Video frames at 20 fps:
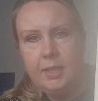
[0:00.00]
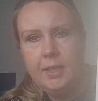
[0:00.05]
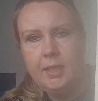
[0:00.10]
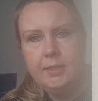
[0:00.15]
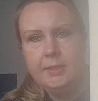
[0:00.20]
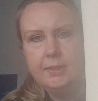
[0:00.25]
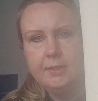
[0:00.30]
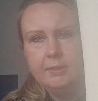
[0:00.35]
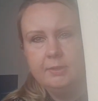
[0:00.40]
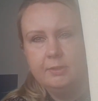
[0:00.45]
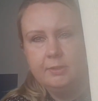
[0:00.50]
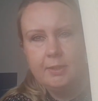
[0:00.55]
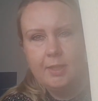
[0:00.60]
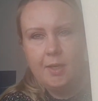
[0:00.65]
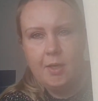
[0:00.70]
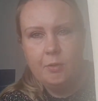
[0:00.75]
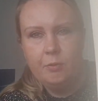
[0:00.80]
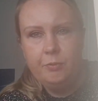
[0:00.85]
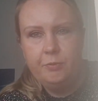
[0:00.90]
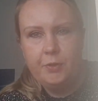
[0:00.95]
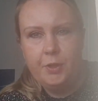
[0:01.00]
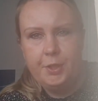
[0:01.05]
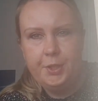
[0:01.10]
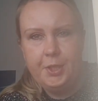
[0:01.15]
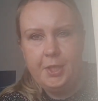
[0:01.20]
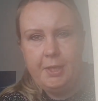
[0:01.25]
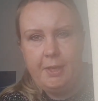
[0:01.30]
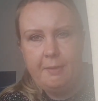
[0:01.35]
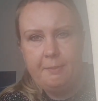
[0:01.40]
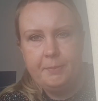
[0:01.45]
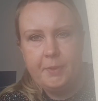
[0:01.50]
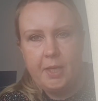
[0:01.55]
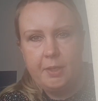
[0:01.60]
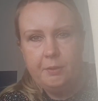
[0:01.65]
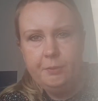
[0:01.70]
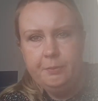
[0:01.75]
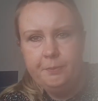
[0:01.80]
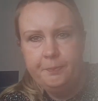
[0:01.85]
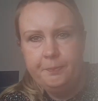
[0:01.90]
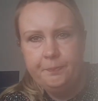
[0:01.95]
And this is how far I am
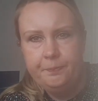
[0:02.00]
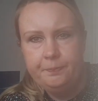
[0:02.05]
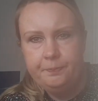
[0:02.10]
now.